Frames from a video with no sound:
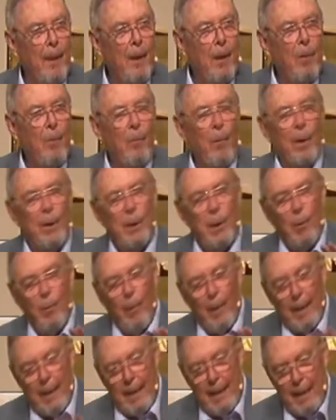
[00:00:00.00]
when you
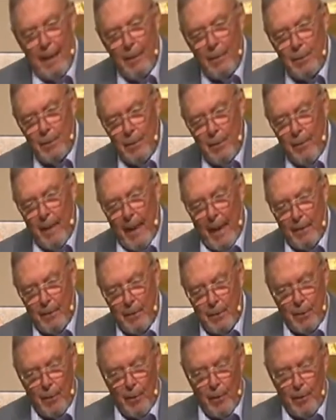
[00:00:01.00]
went into that
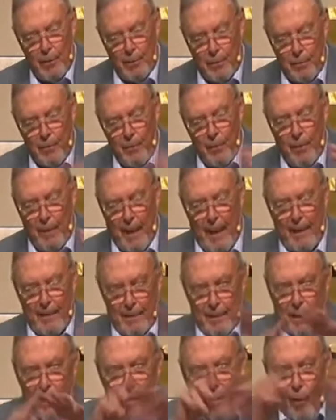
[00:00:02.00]
church through that
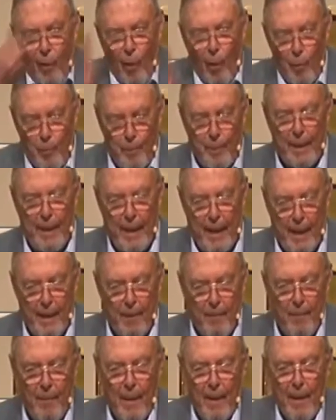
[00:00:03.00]
little
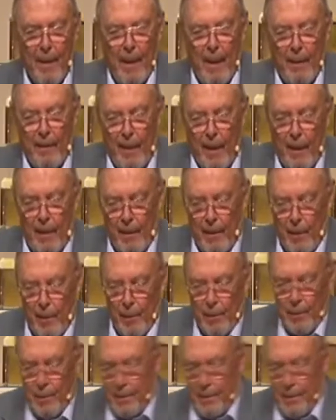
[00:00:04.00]
opening, there you